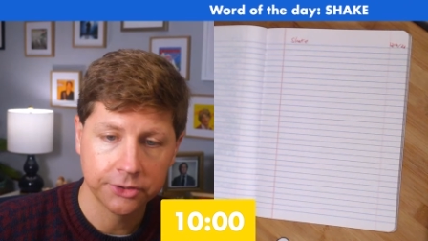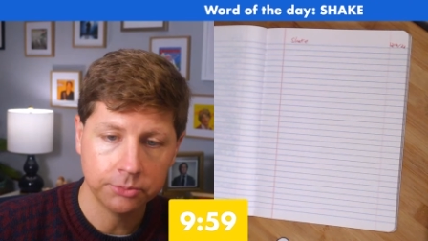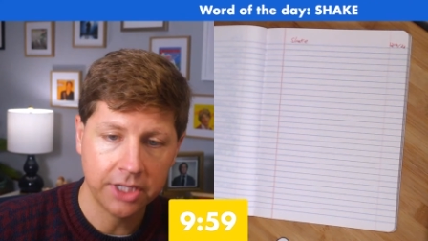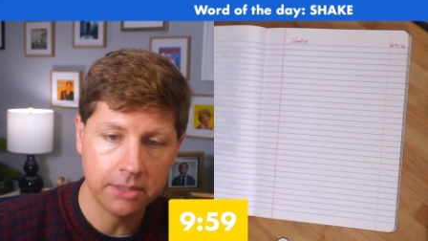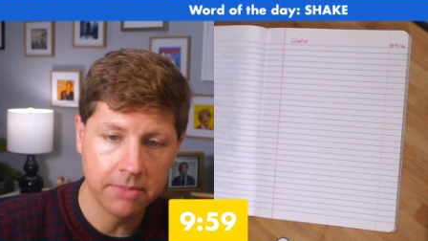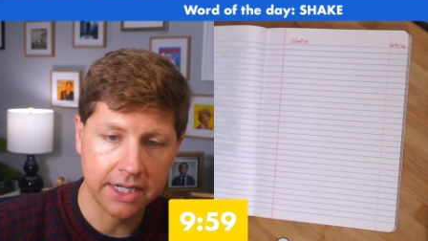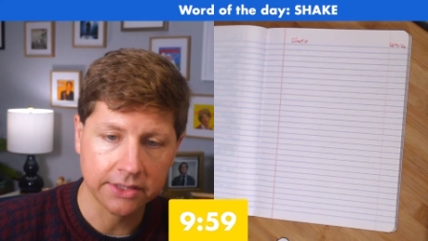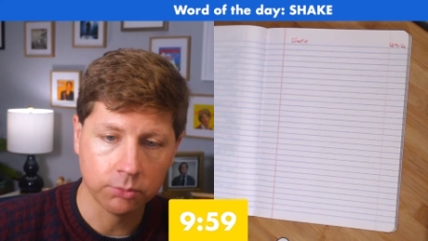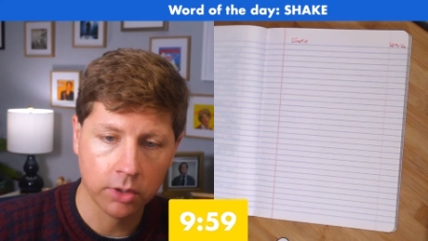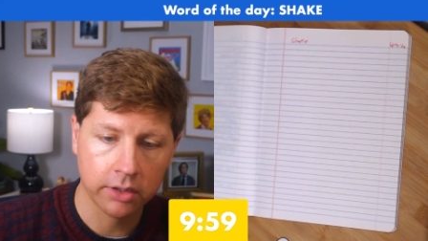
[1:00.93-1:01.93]
10
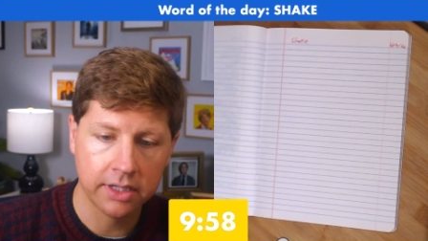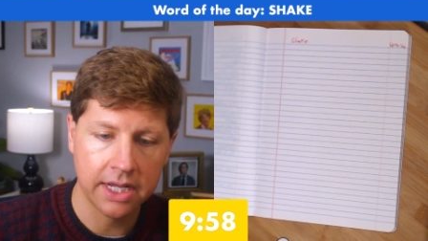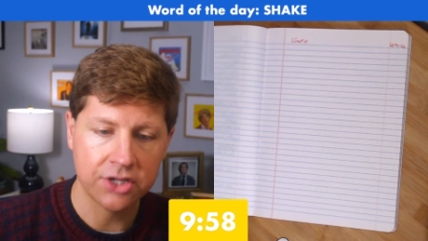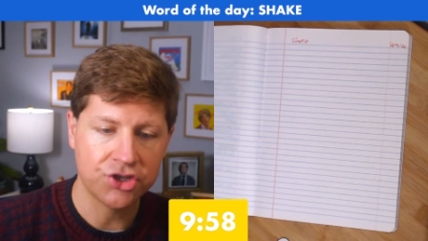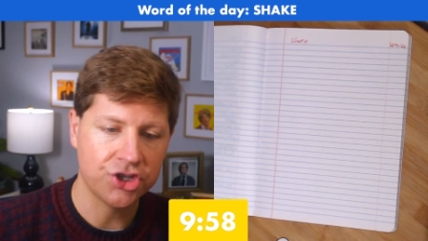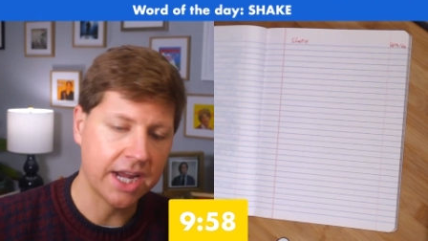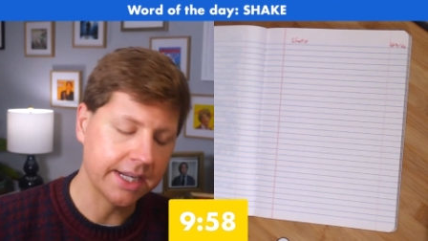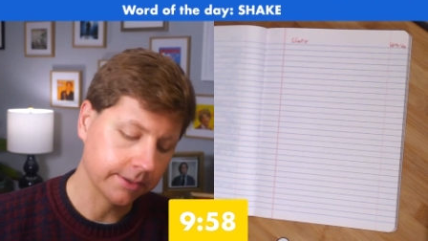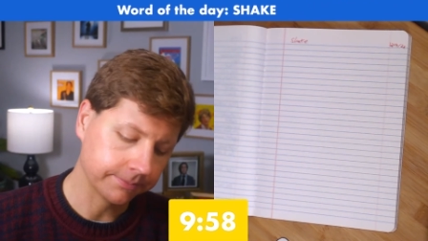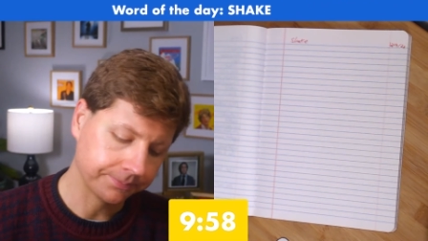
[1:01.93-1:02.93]
minutes, word of the day,
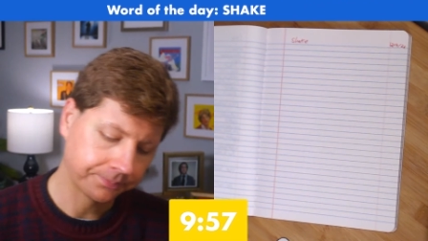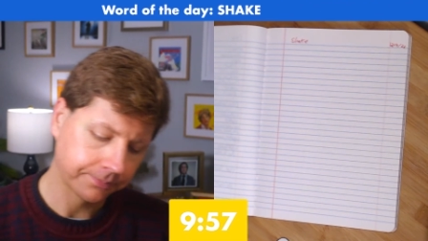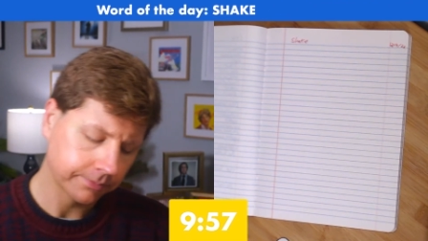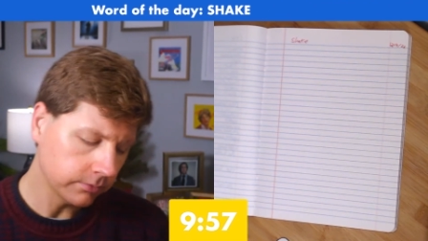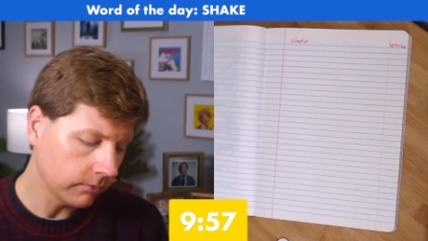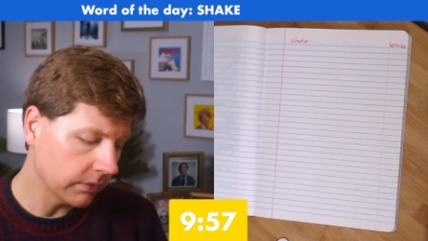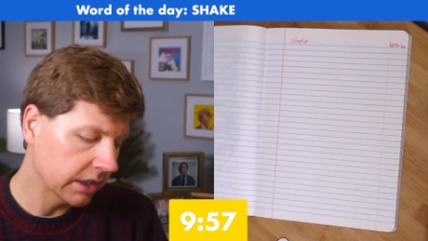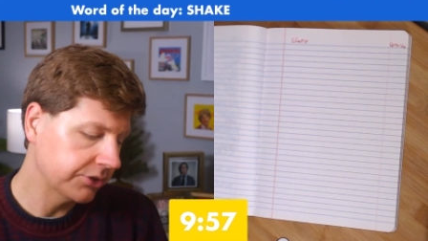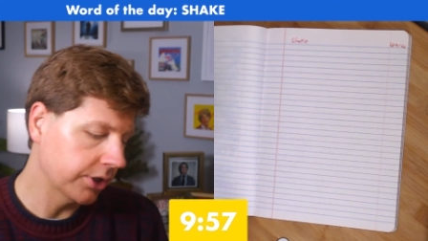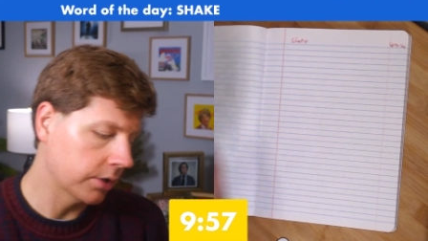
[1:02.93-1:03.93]
shake.
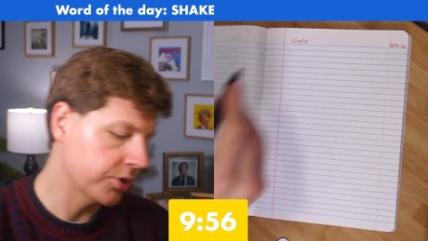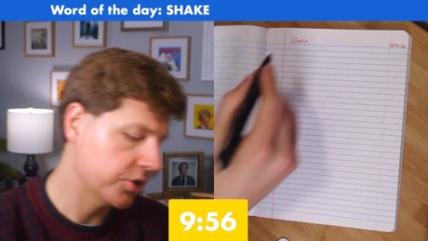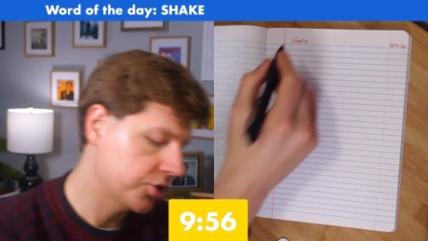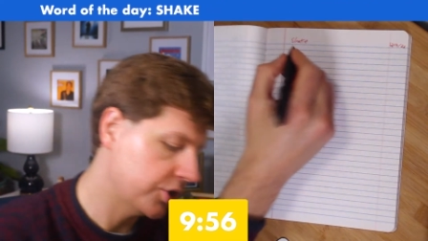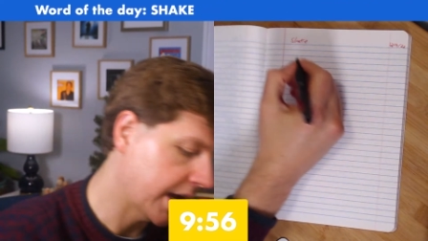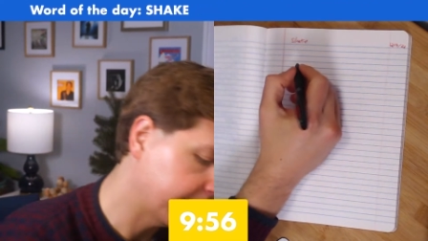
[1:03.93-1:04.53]
So to shake